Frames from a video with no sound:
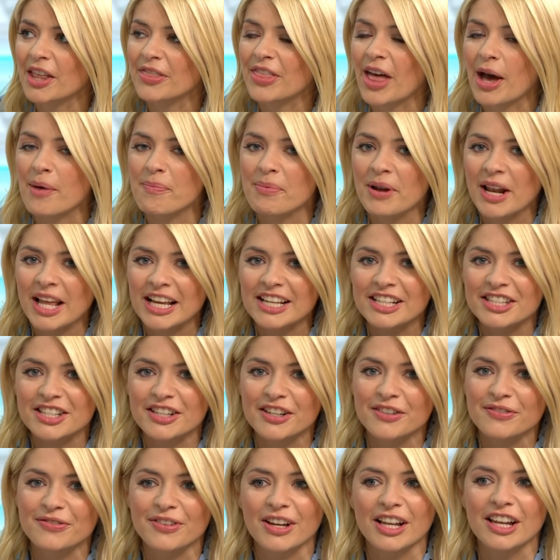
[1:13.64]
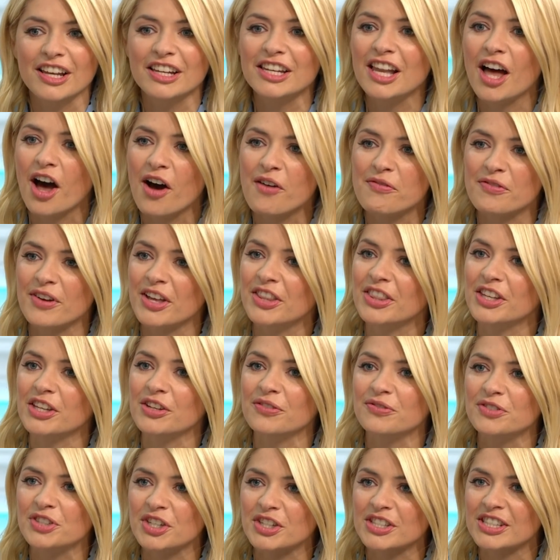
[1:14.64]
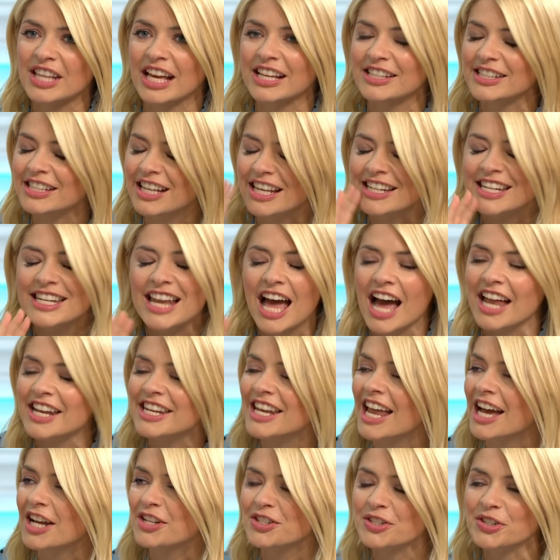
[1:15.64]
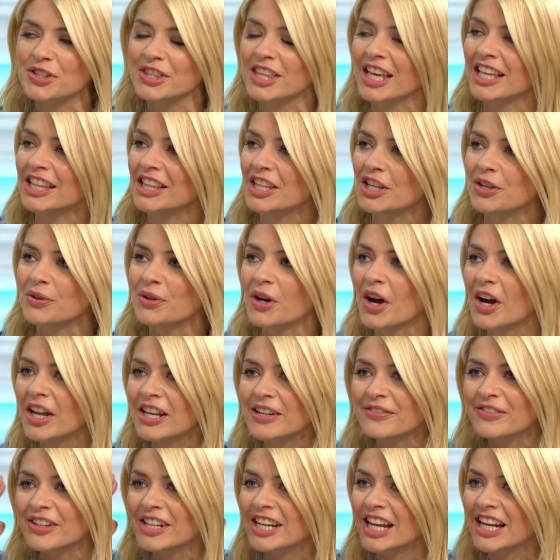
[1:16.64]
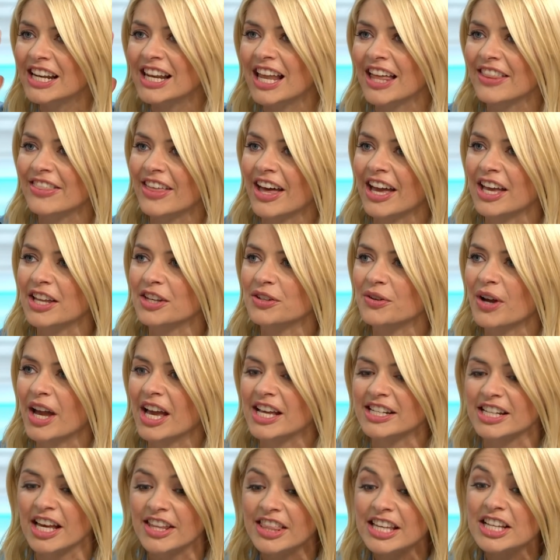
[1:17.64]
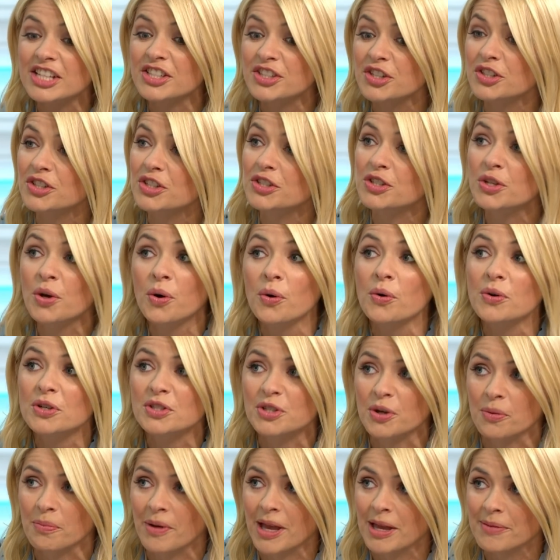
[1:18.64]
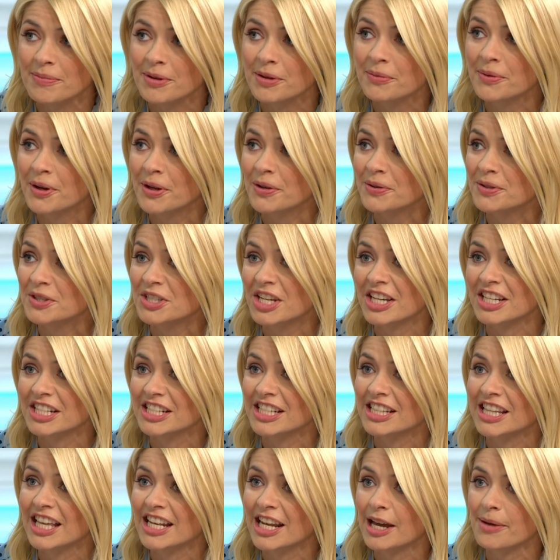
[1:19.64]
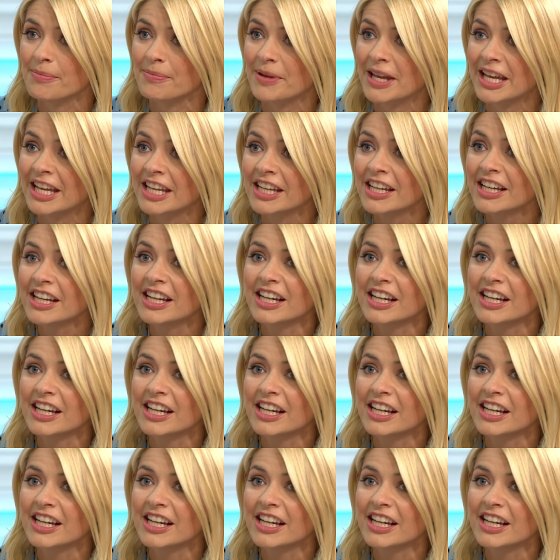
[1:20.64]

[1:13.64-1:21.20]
that place of love, and that you've just, that's a natural thing that you can't even let that in your head. I think it's good to talk to your baby while you're changing their nappy.